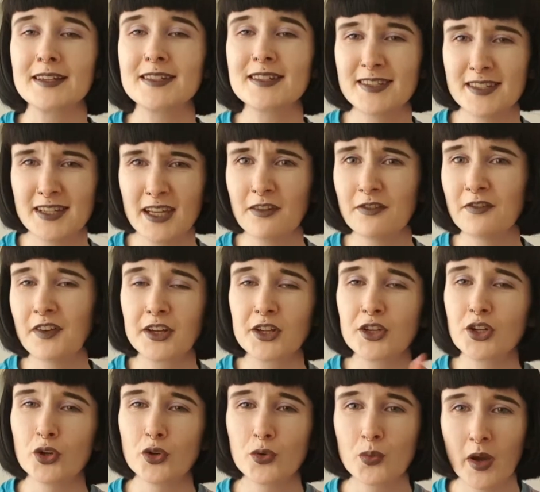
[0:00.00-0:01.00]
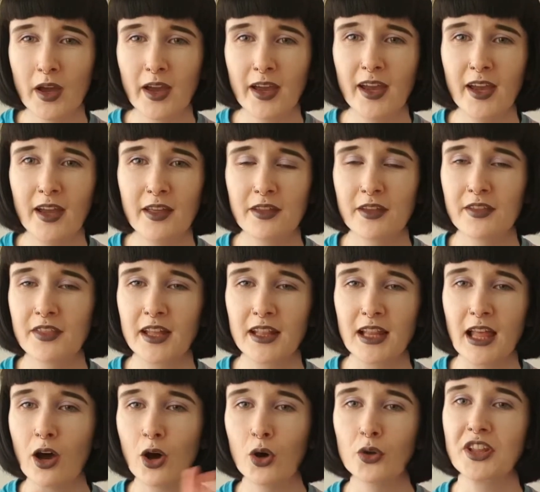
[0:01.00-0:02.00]
They're like stiff in a good way,
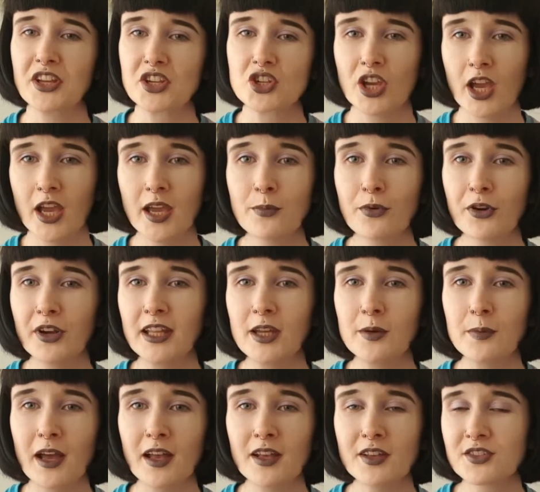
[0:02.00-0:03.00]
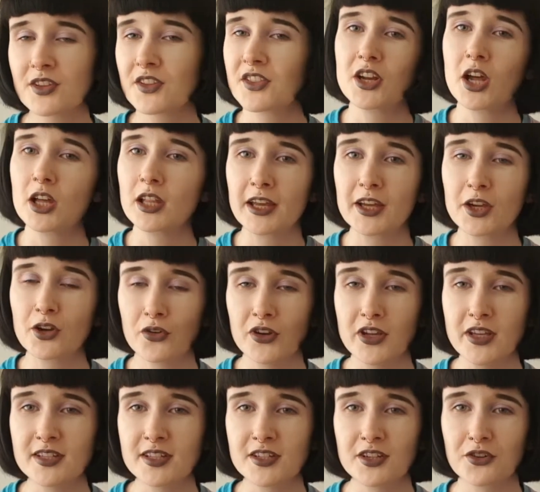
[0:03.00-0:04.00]
that they like hold their shape really well, so they're not
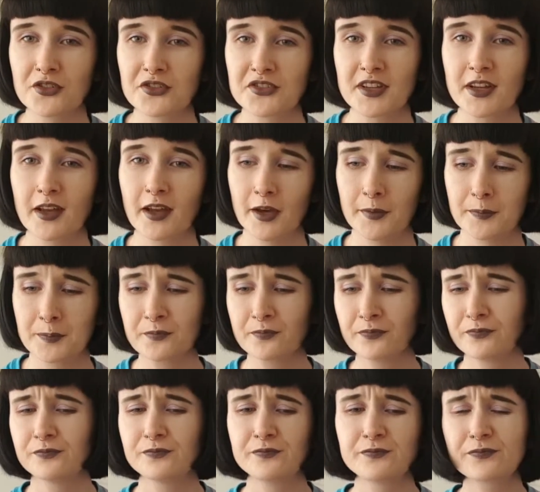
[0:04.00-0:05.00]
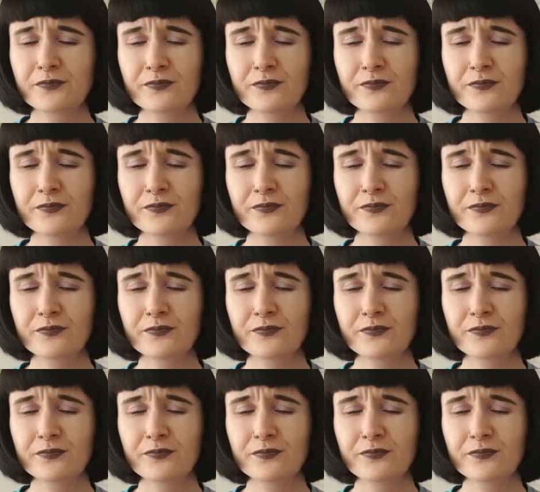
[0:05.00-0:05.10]
like creasing all the time.